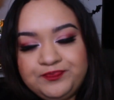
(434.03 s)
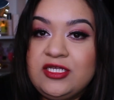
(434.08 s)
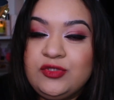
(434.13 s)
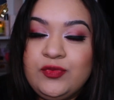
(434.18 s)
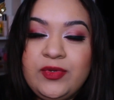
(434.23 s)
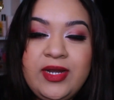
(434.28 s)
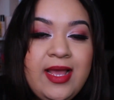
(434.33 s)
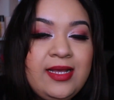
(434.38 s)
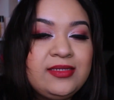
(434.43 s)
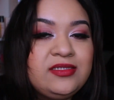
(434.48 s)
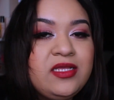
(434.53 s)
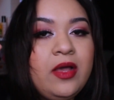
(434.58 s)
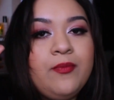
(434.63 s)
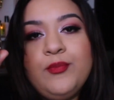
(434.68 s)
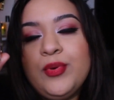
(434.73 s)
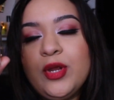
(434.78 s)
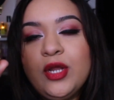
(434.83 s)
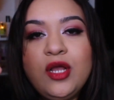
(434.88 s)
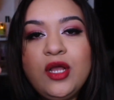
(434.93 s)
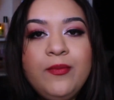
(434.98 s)
This one has a
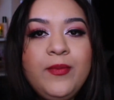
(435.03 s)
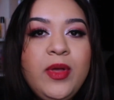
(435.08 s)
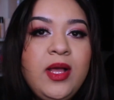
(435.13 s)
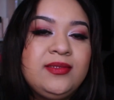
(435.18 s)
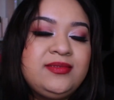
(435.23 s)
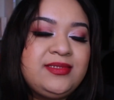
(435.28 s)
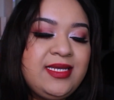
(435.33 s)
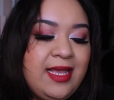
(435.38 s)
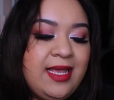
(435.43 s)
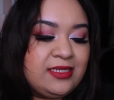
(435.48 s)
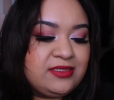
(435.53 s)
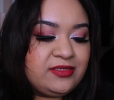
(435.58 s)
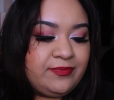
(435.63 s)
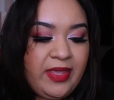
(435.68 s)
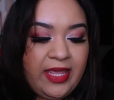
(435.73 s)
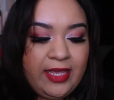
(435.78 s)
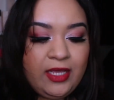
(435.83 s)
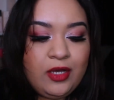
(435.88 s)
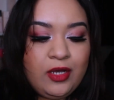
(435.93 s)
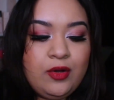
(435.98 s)
bergamot, it has
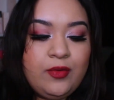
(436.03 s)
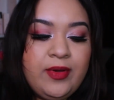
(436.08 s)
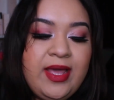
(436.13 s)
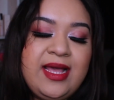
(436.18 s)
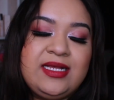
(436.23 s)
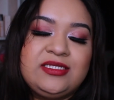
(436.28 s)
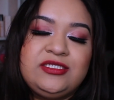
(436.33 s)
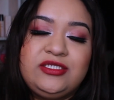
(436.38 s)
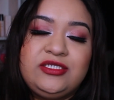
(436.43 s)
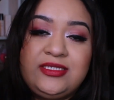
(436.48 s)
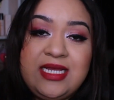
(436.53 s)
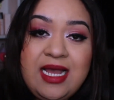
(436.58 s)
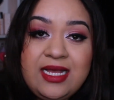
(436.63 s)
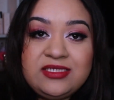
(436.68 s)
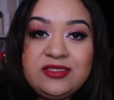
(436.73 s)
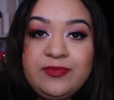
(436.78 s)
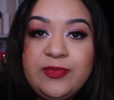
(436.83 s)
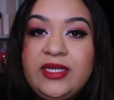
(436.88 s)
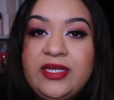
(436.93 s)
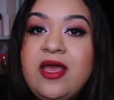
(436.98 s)
mango, it has
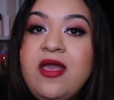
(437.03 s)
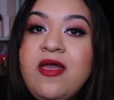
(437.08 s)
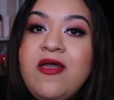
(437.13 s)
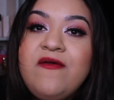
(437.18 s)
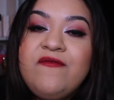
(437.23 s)
jasmine,